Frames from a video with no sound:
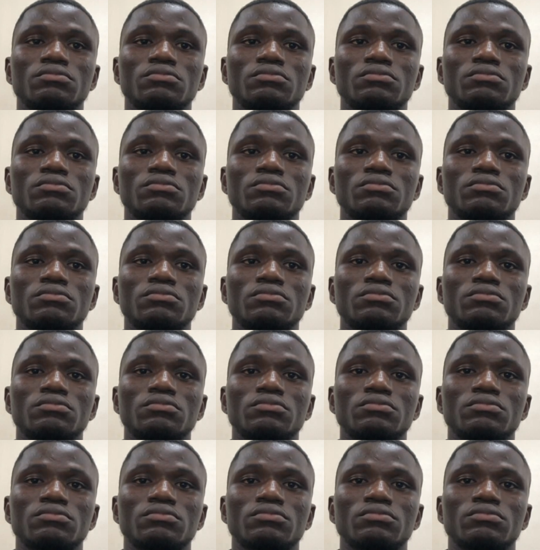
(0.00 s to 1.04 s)

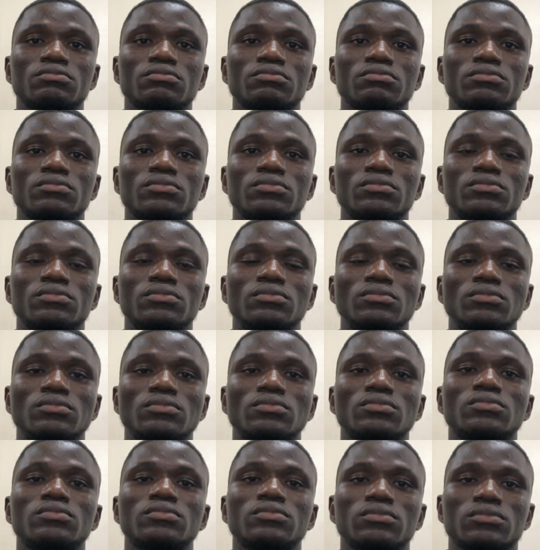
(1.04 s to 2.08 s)

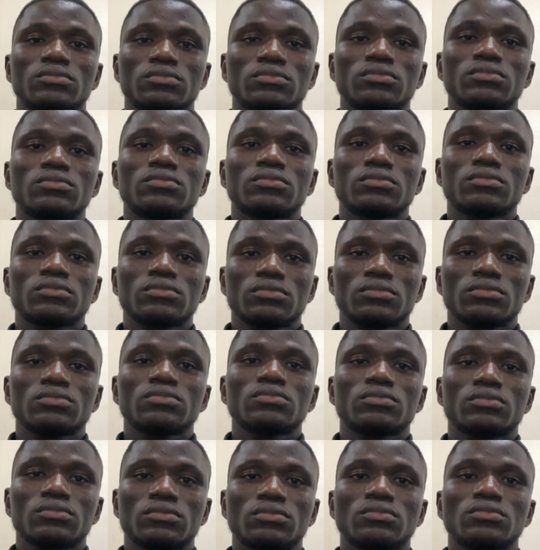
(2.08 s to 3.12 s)

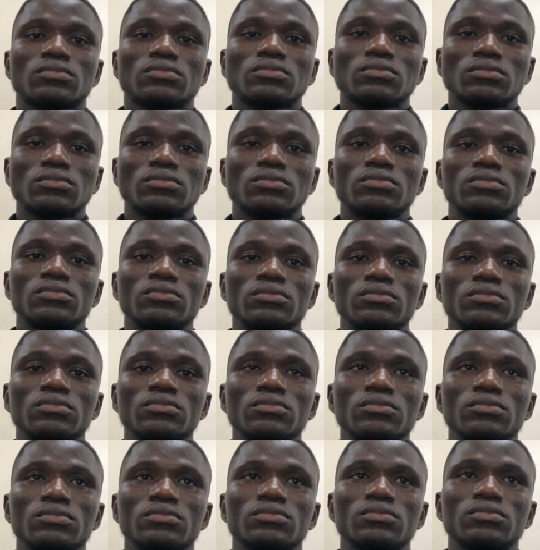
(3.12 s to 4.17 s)

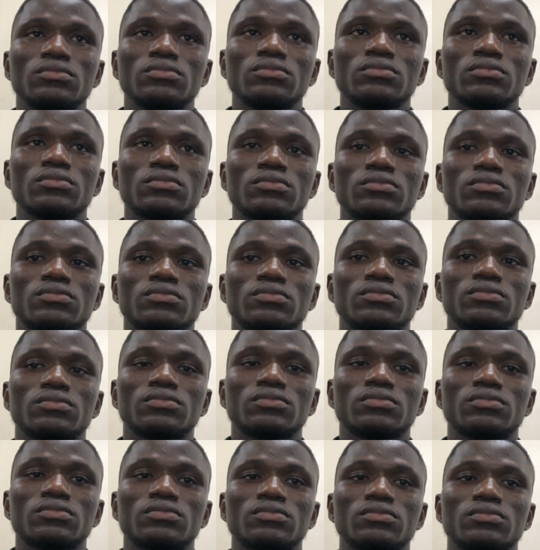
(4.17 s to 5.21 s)

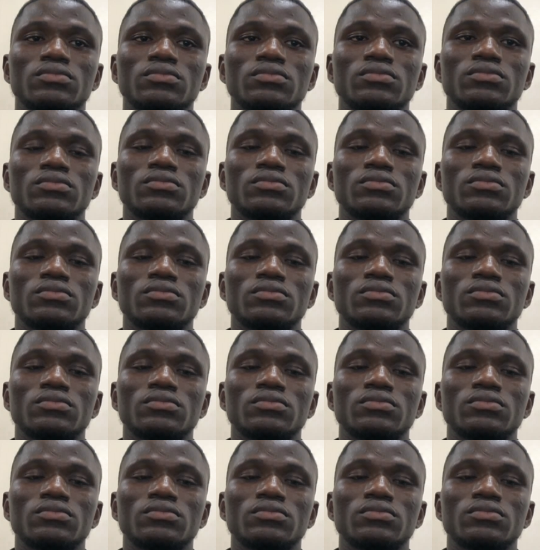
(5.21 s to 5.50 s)
(not speaking)